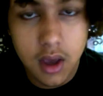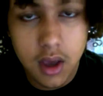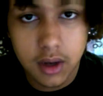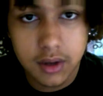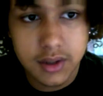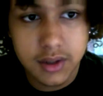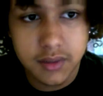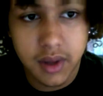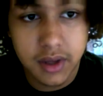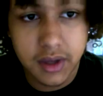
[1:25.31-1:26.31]
Eteocles and
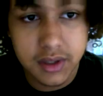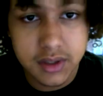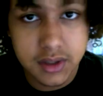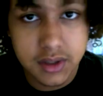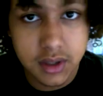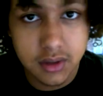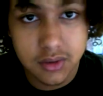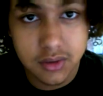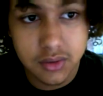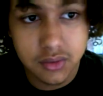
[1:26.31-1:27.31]
Polynices get
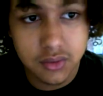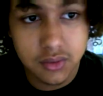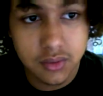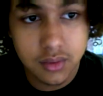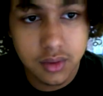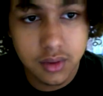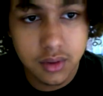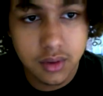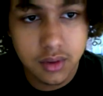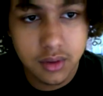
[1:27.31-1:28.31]
into
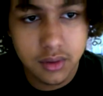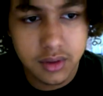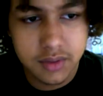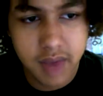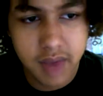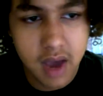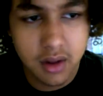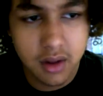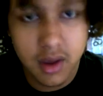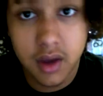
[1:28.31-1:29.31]
this
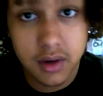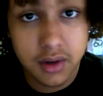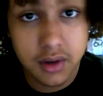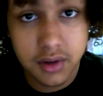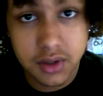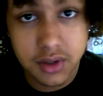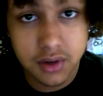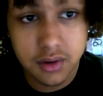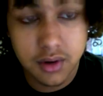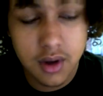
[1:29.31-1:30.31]
battle and kill each
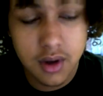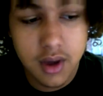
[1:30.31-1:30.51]
other,